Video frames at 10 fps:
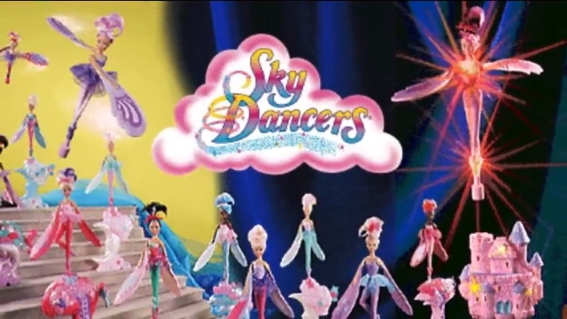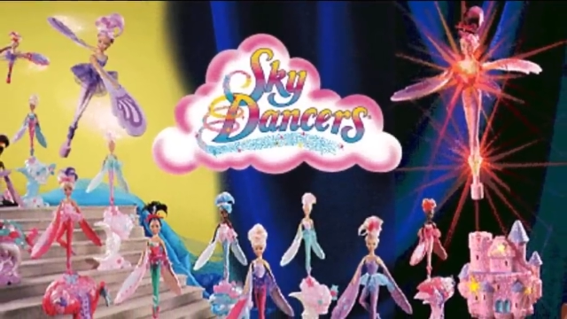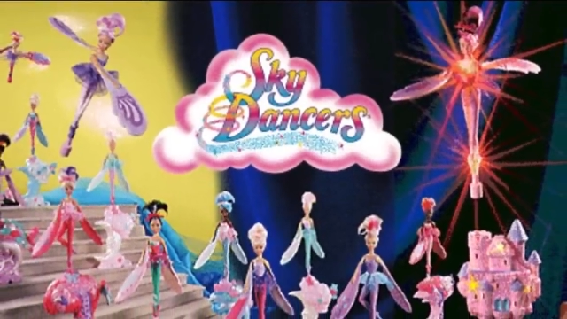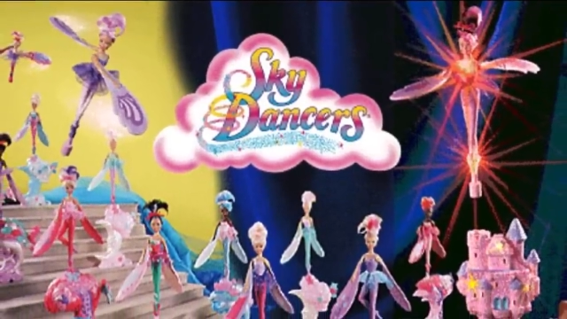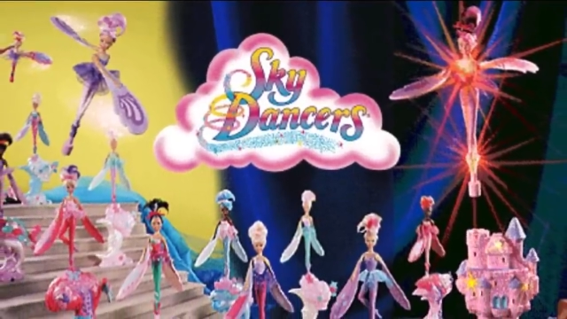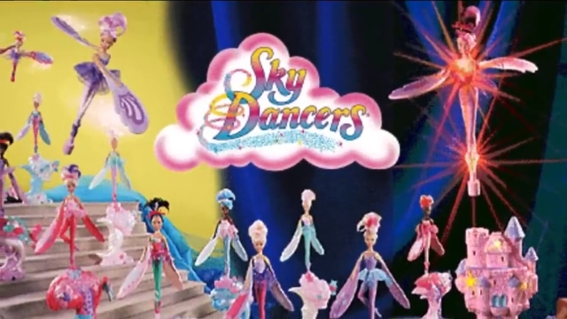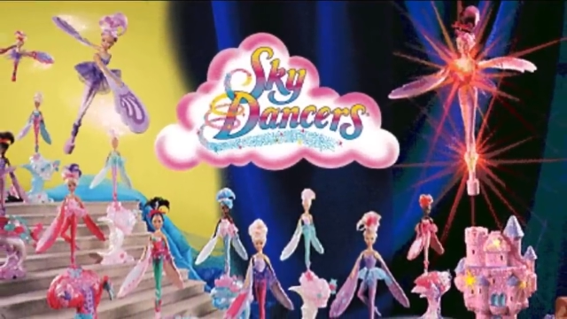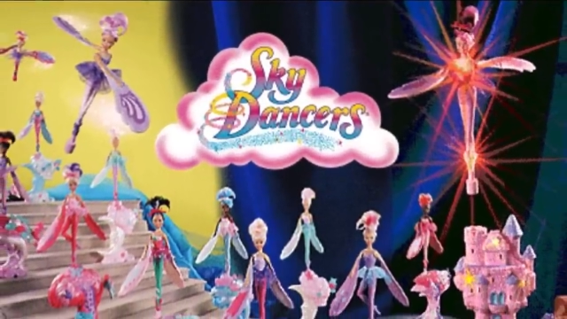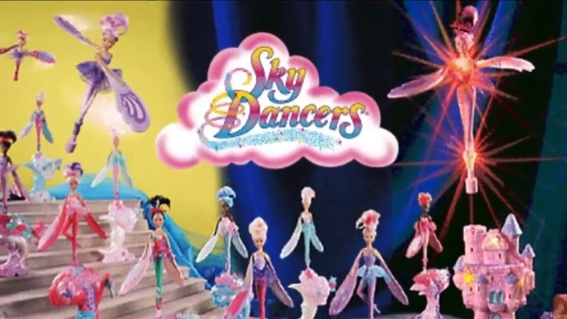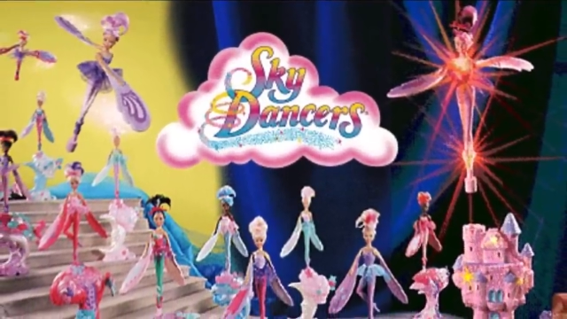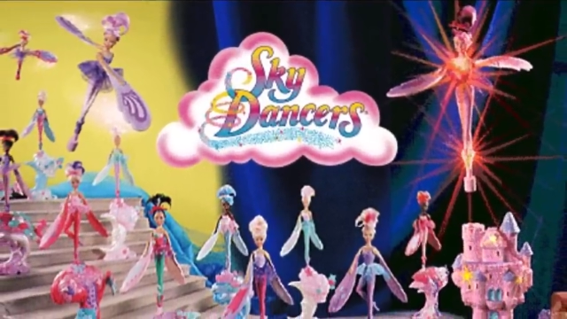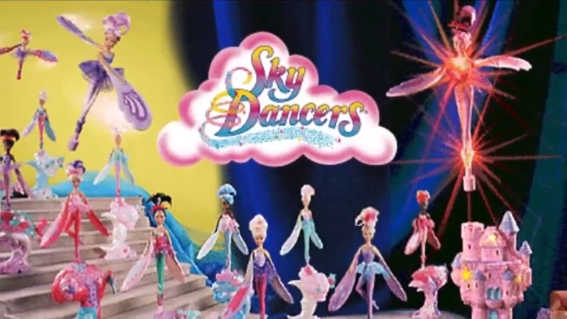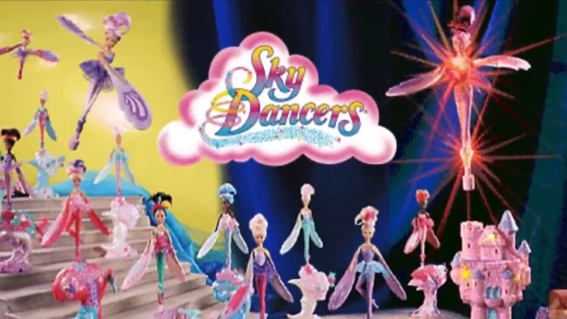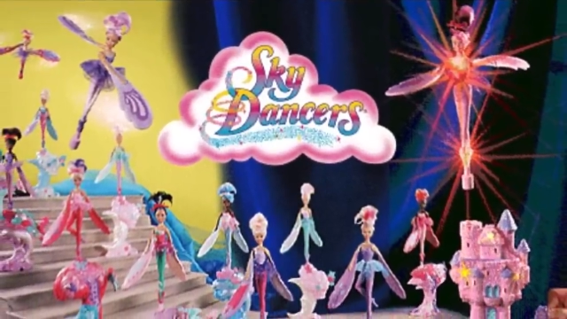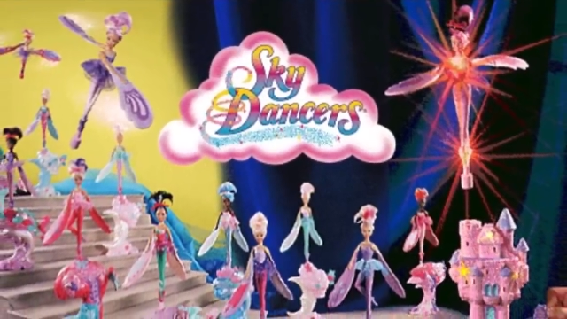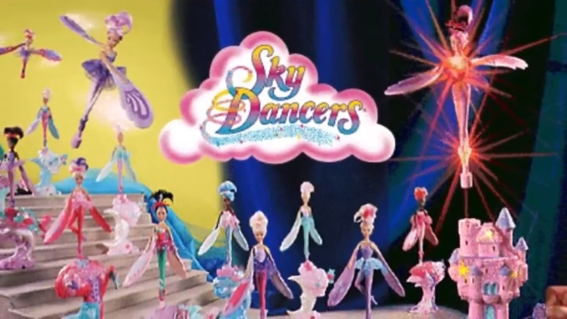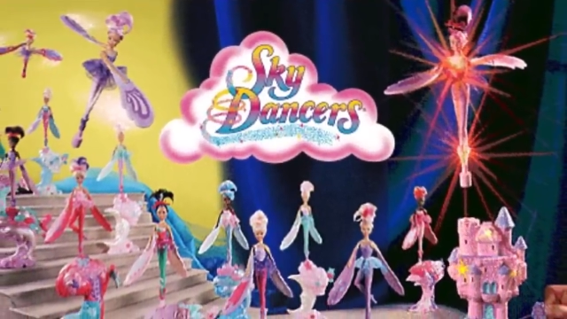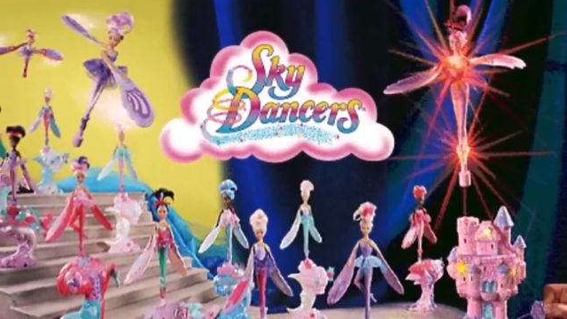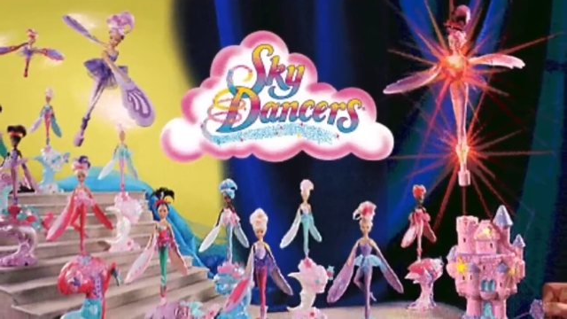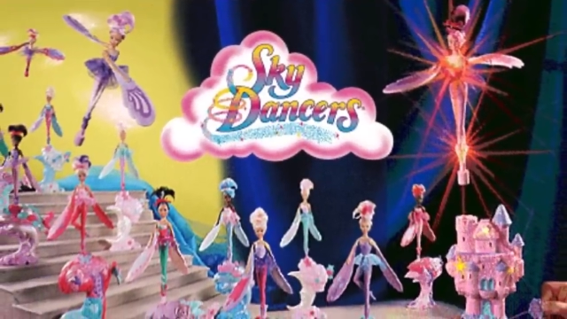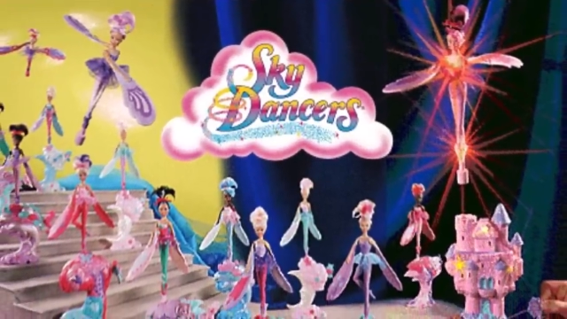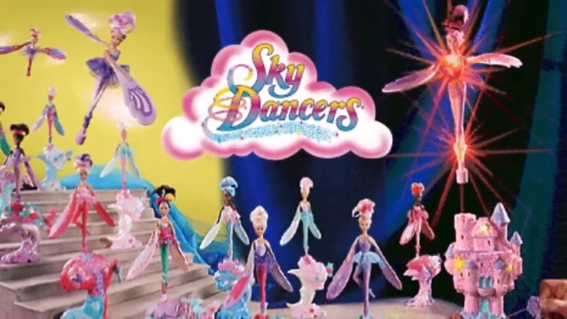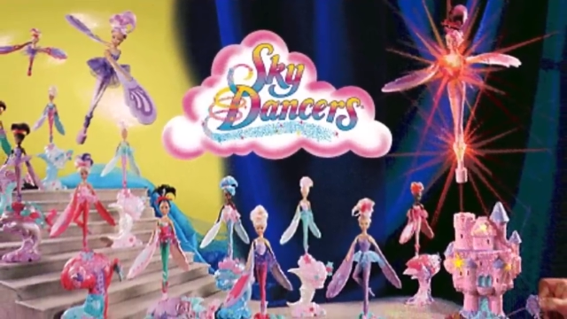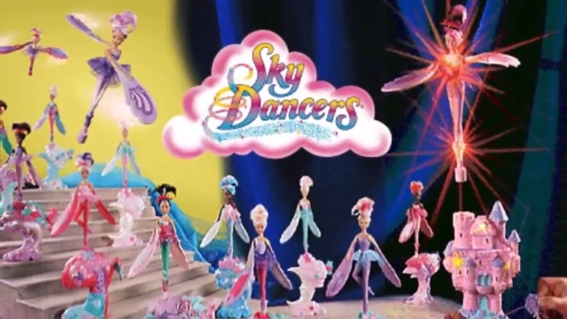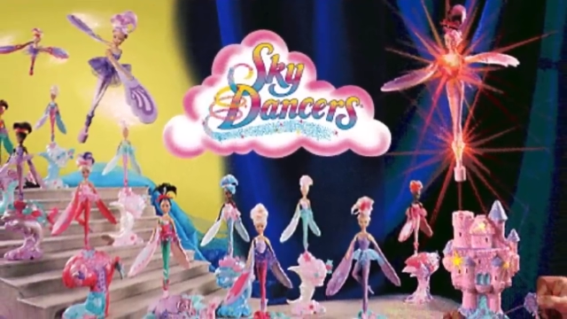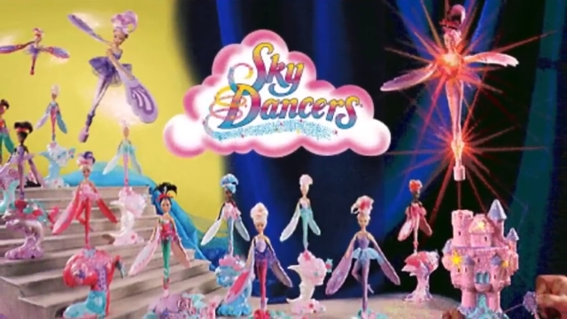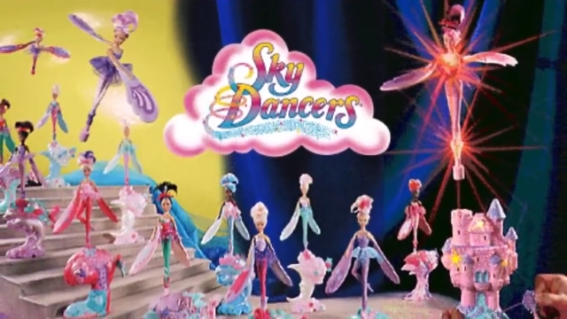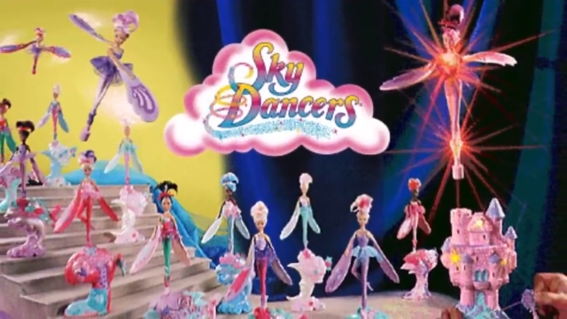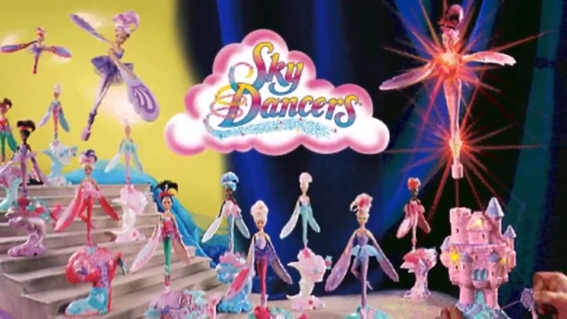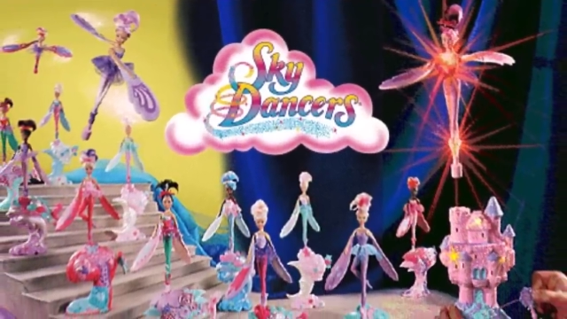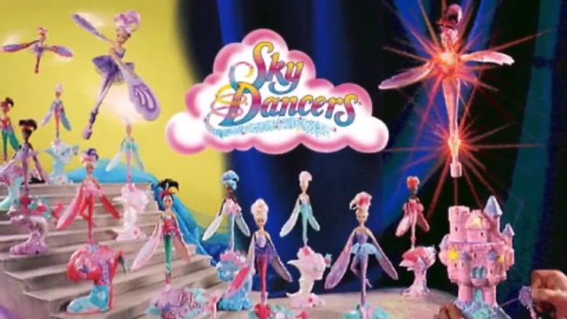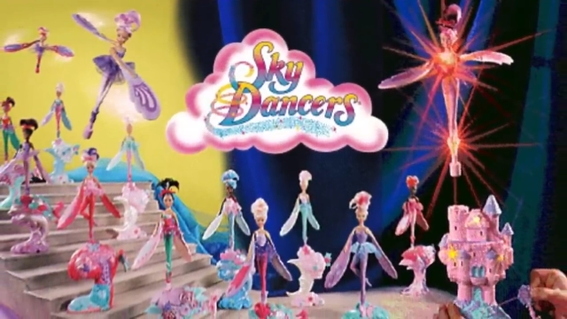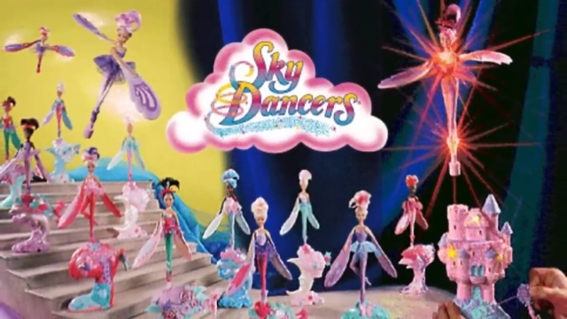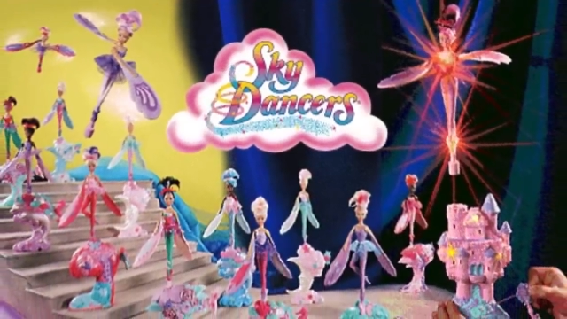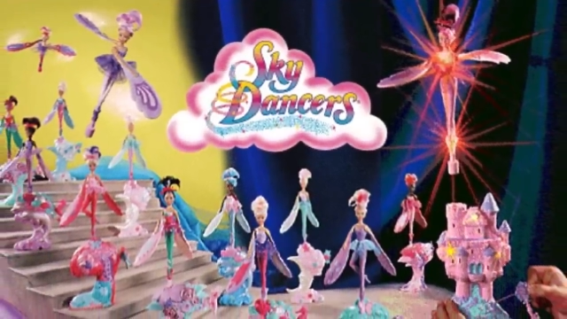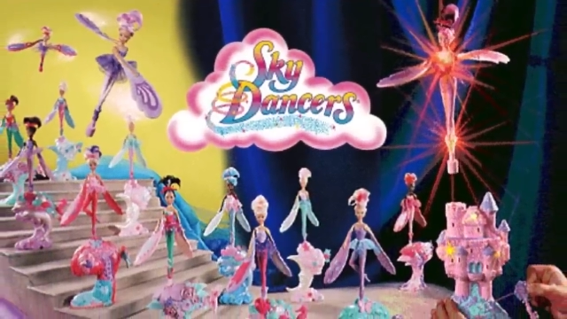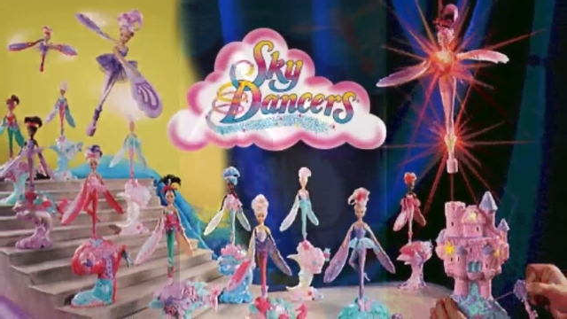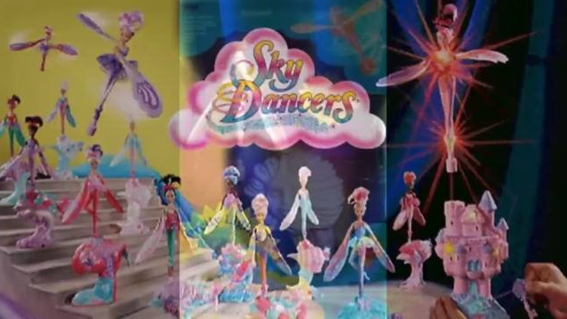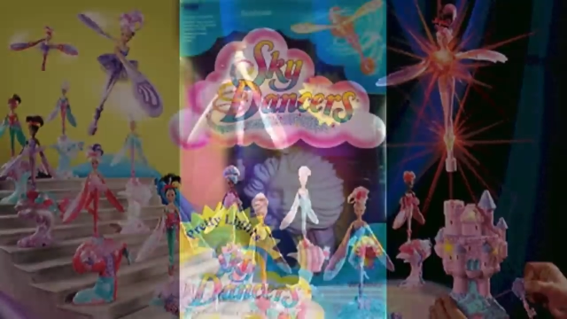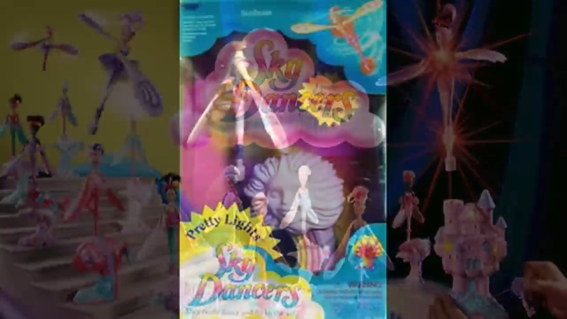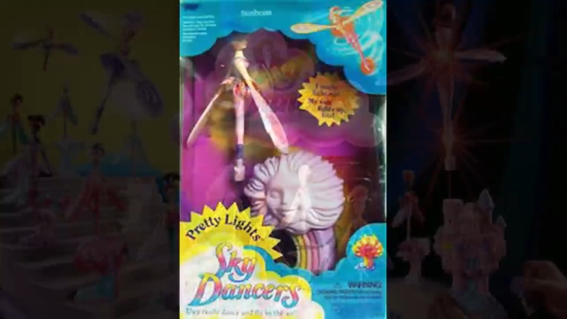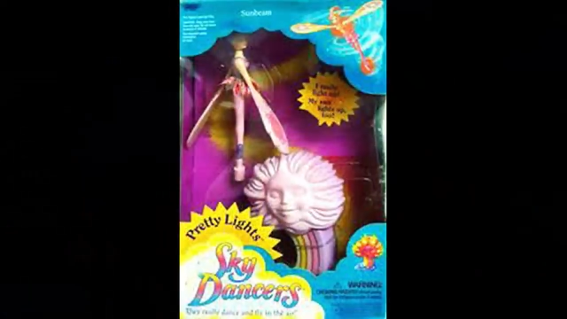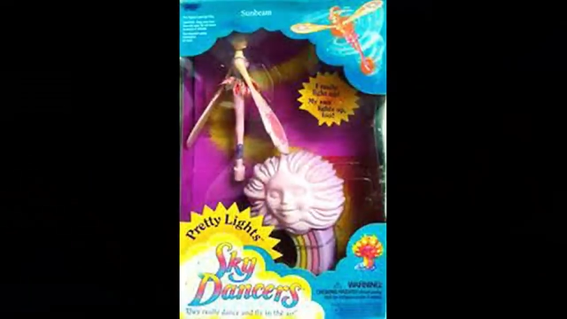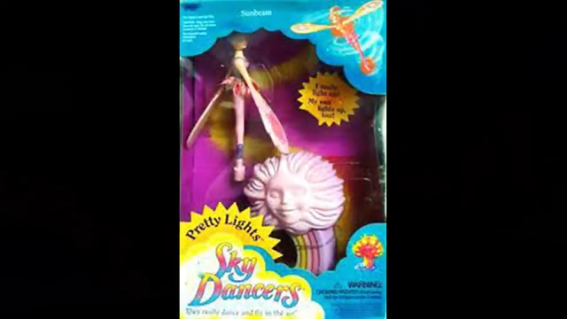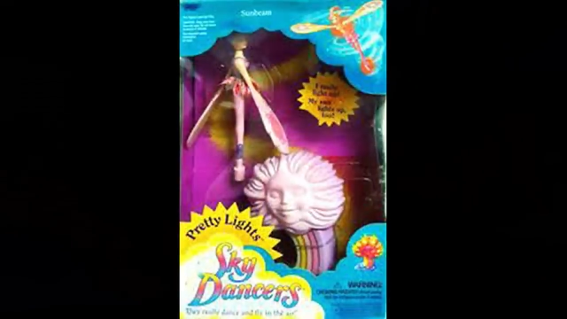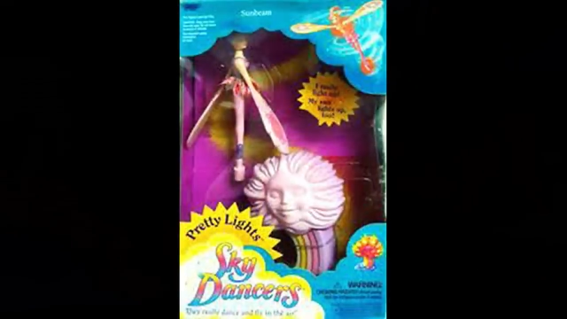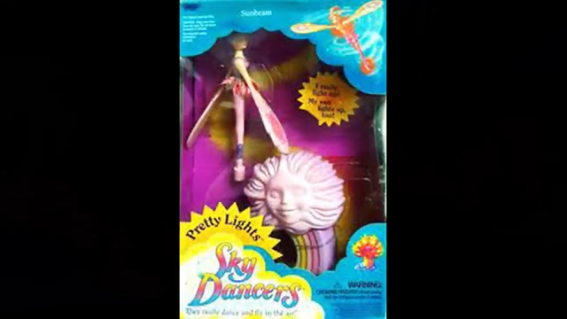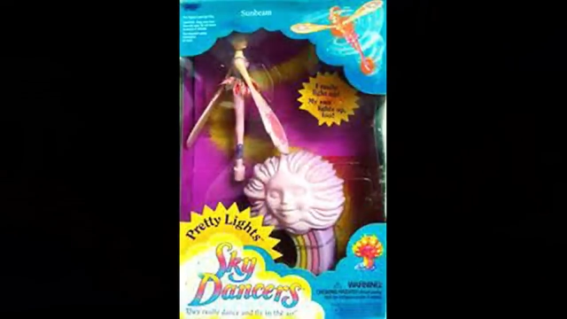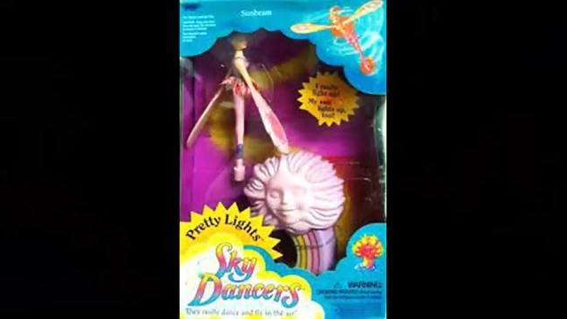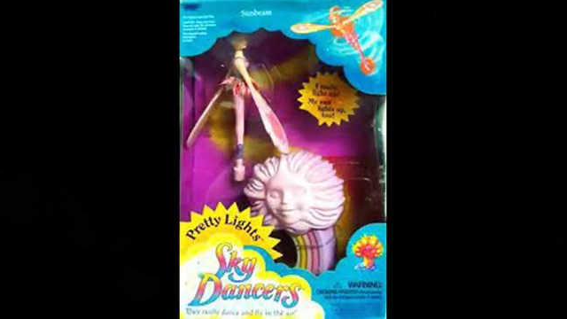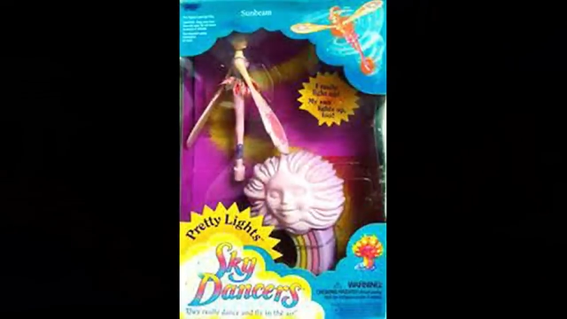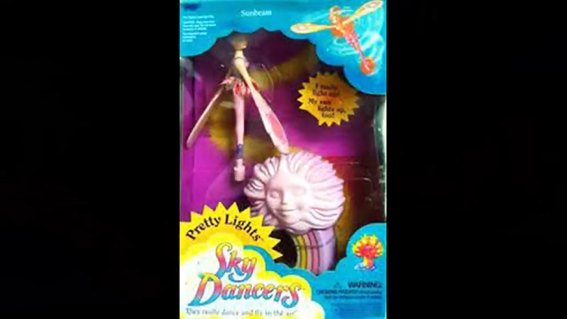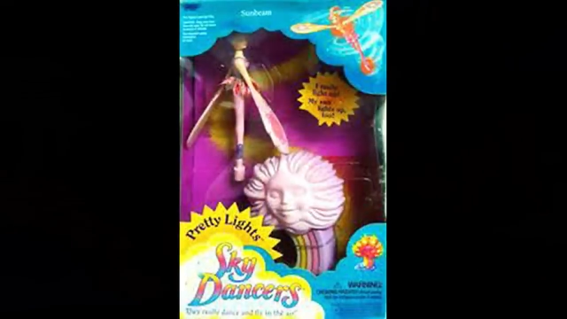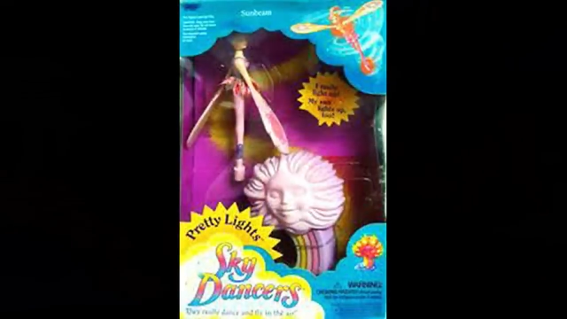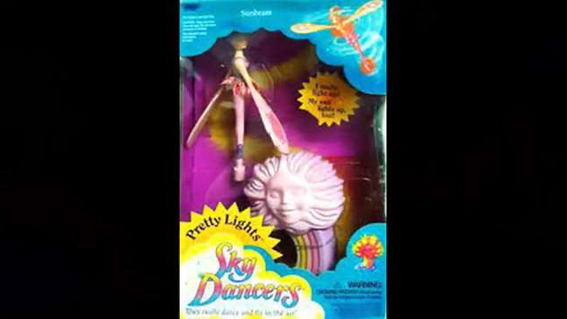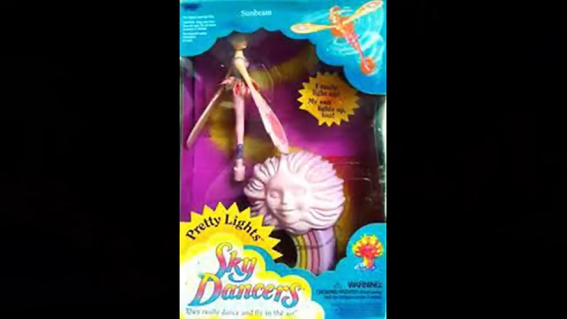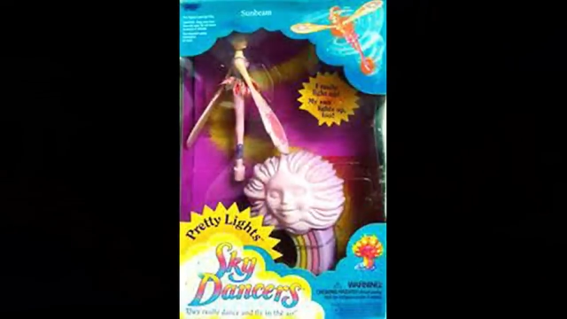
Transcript: Nobody's mouth can be seen.